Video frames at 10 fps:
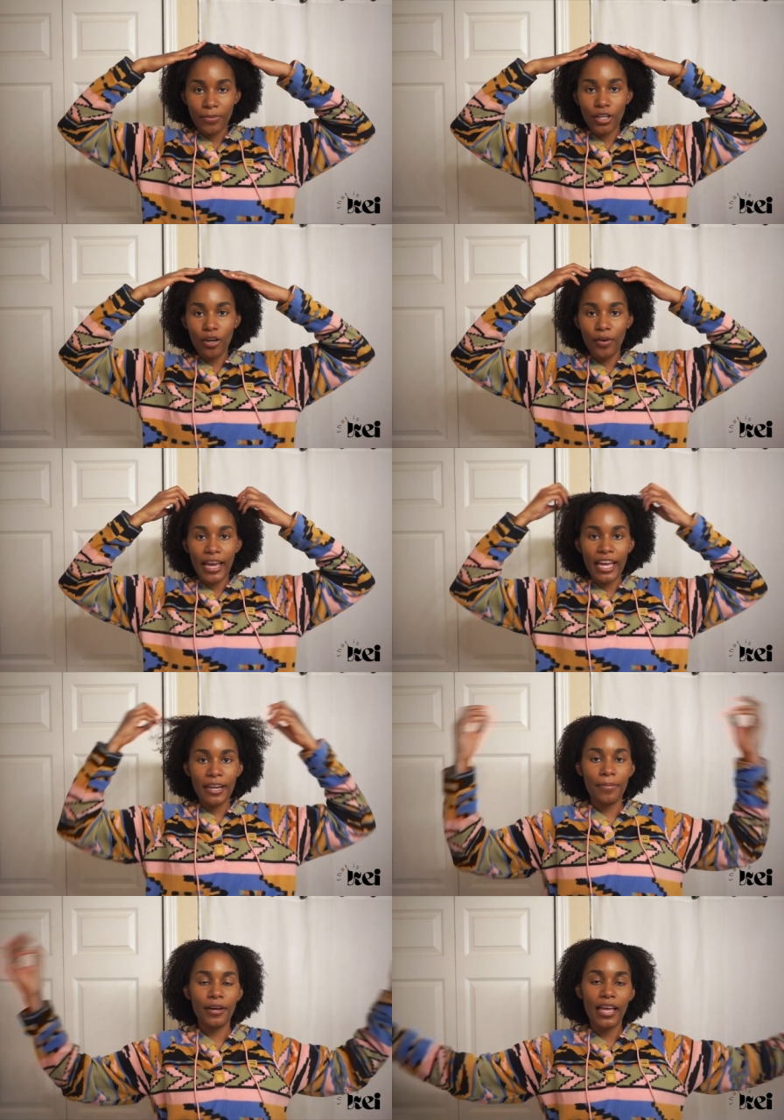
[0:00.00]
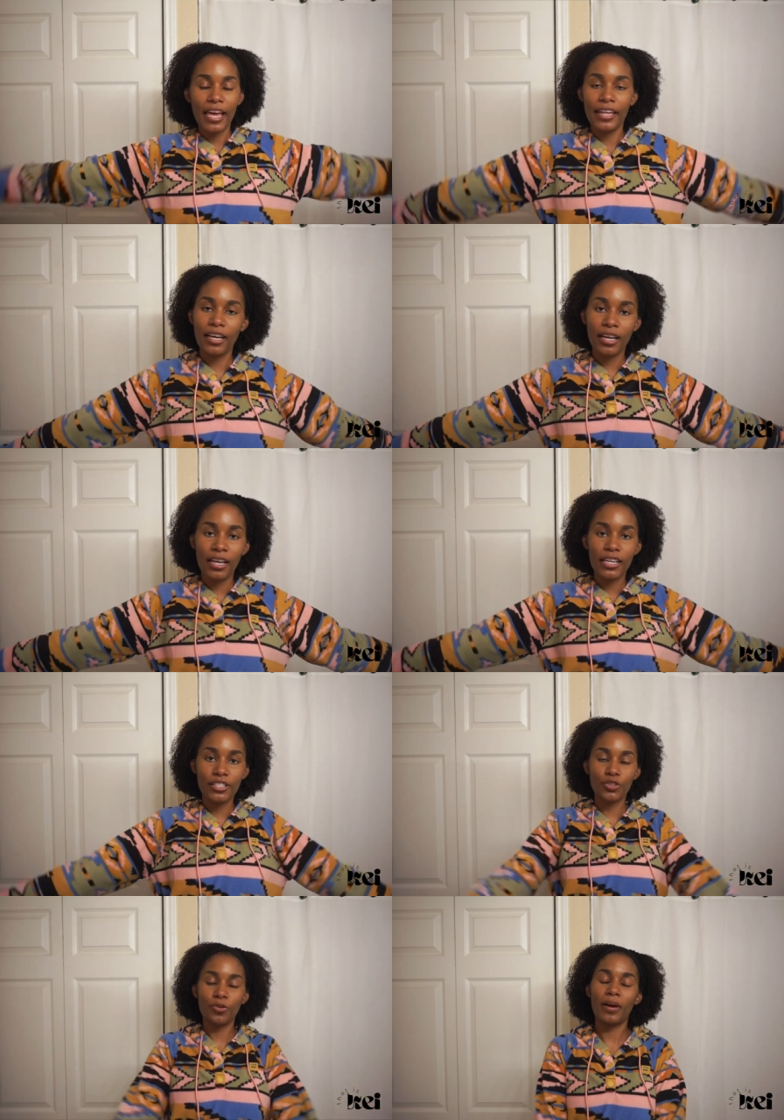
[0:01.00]
I'm gonna go ahead and put henna
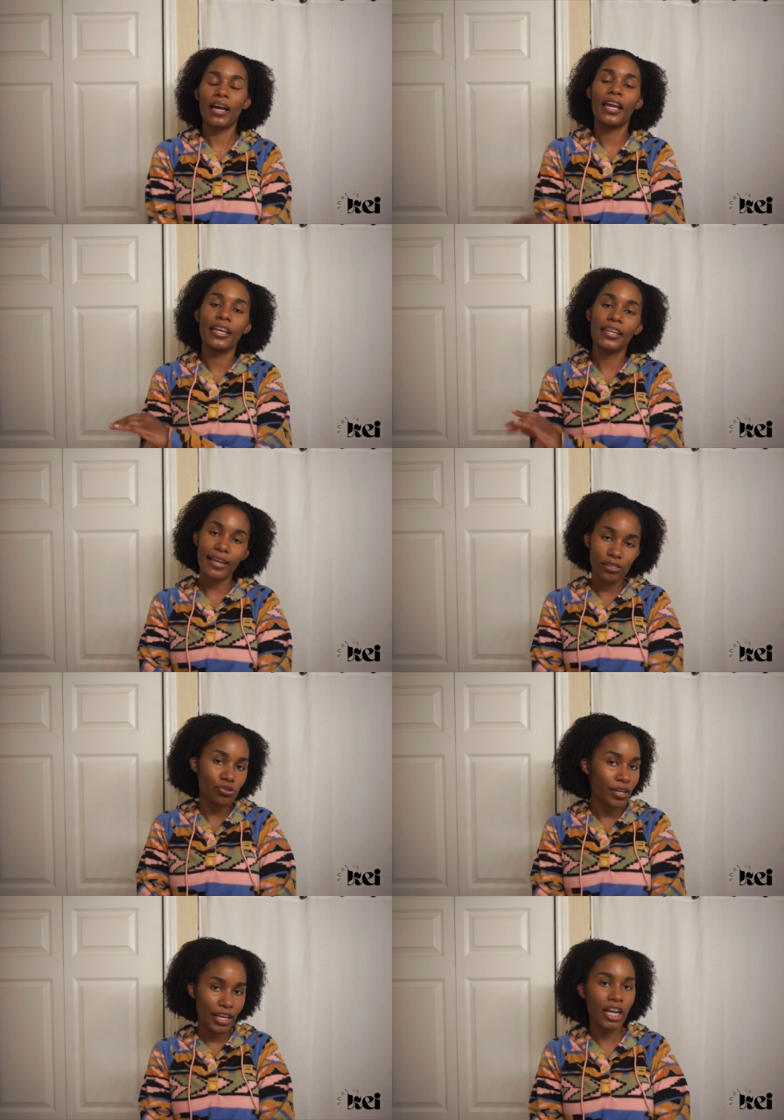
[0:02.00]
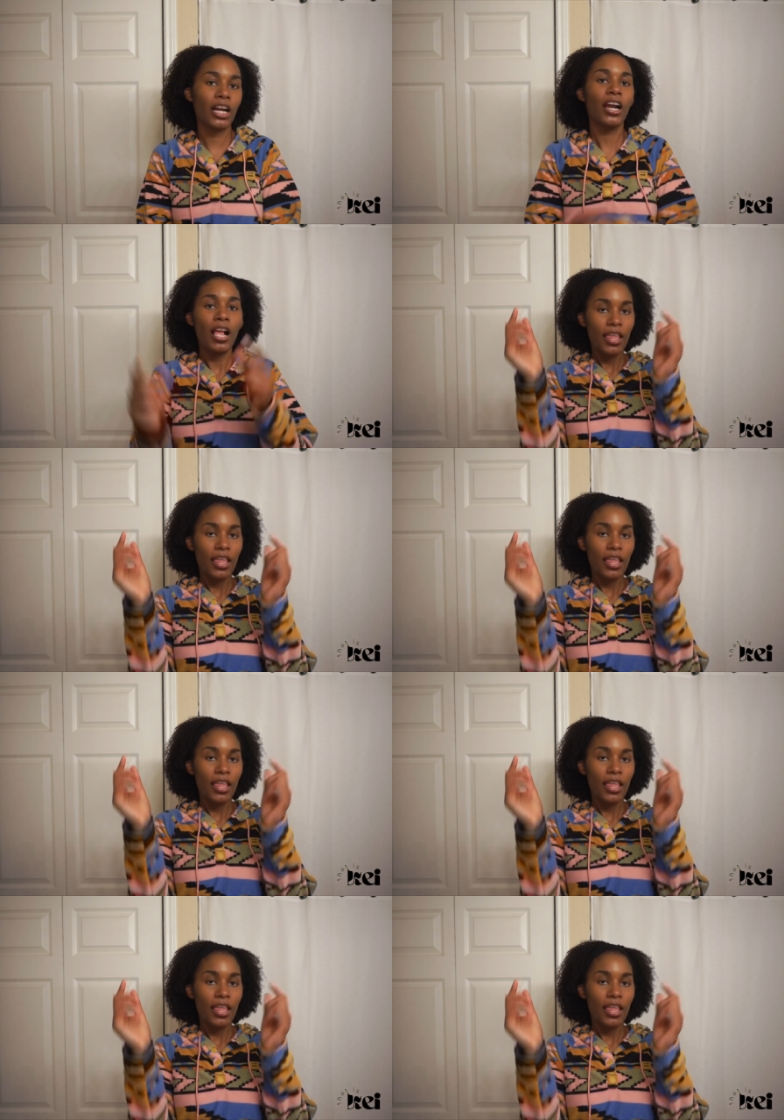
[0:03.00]
into my natural hair.